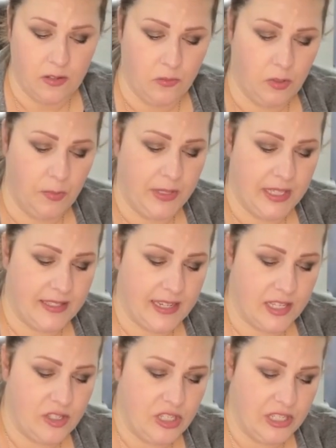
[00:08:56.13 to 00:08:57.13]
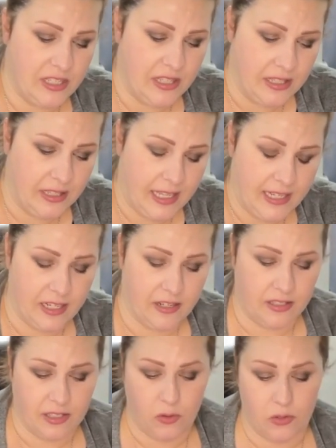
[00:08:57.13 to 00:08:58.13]
will be attached into the lead here
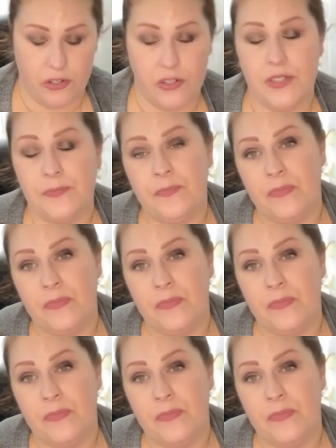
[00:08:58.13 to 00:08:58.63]
on the corners.